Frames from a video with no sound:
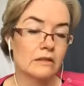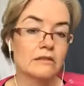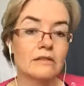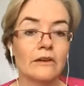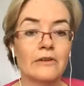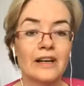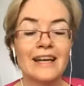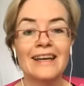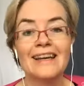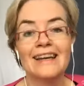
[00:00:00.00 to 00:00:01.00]
So
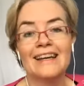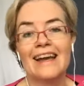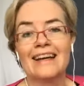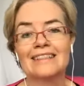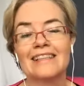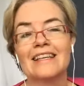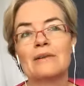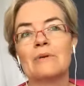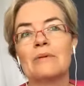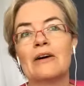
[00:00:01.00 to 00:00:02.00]
asking Him
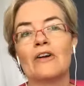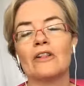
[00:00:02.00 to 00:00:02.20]
about all